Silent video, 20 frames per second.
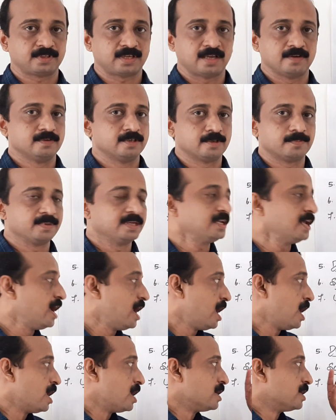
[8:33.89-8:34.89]
I will
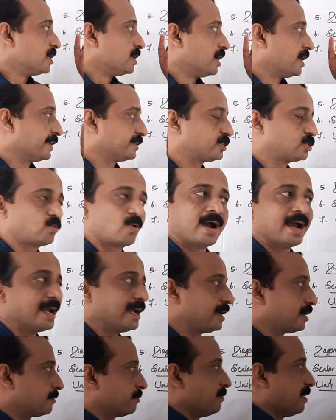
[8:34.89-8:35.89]
repeat. A
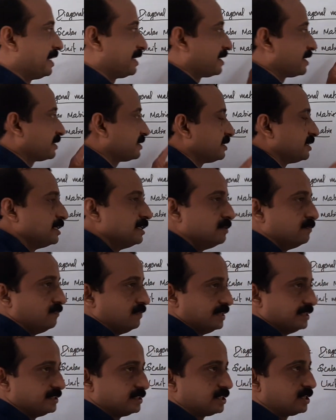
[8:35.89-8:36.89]
square matrix in
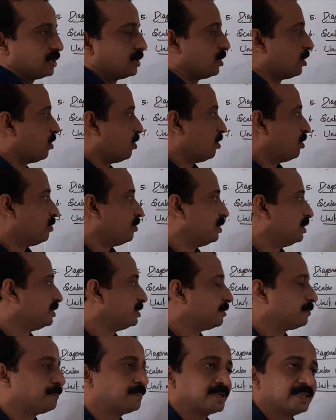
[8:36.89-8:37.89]
which only
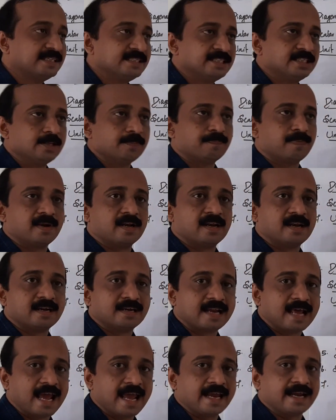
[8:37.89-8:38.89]
the
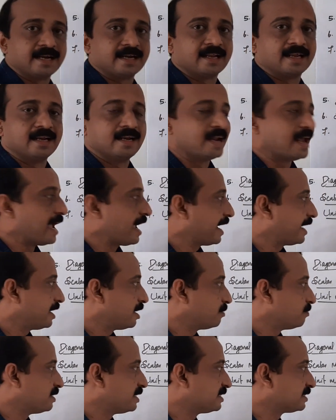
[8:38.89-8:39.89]
principal diagonal
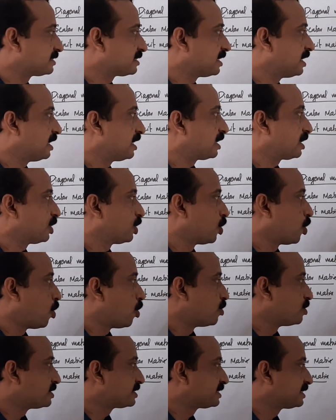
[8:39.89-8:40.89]
elements are
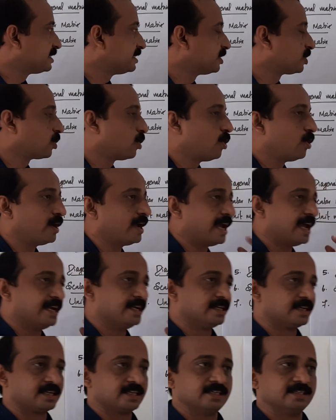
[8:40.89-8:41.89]
non-zero
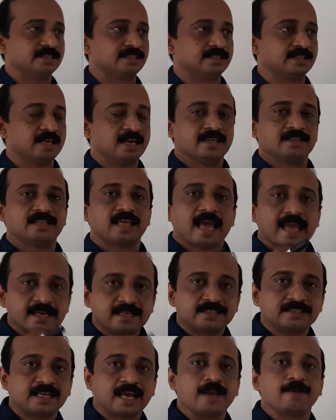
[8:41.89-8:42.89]
entries.
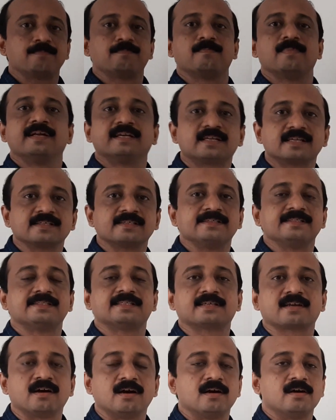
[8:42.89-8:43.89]
That type matrix
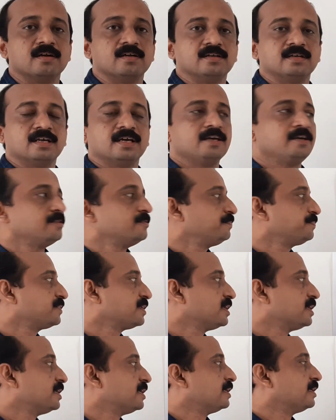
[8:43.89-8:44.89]
is called
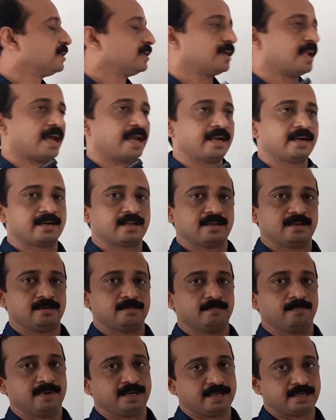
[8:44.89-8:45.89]

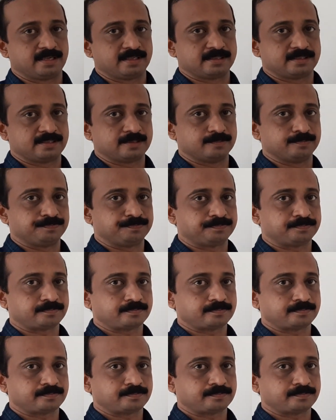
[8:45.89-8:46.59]
diagonal matrix.